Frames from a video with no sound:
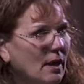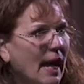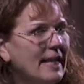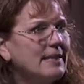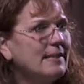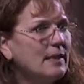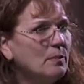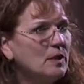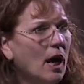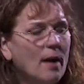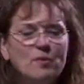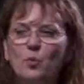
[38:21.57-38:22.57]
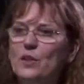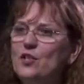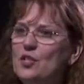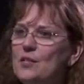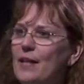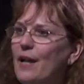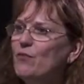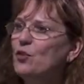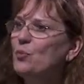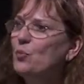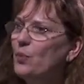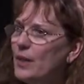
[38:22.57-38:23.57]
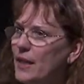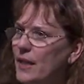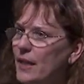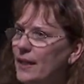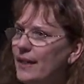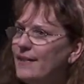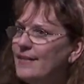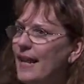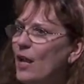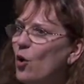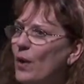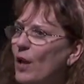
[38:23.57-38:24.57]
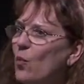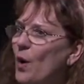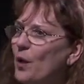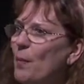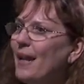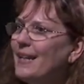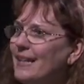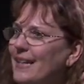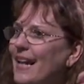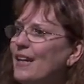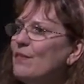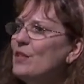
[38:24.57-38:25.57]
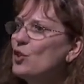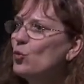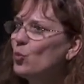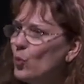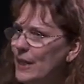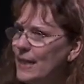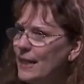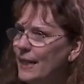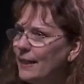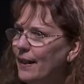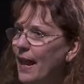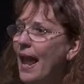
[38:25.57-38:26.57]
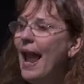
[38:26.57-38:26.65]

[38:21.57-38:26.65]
And sometimes we just have to read and say, okay, what am I getting out of this reading?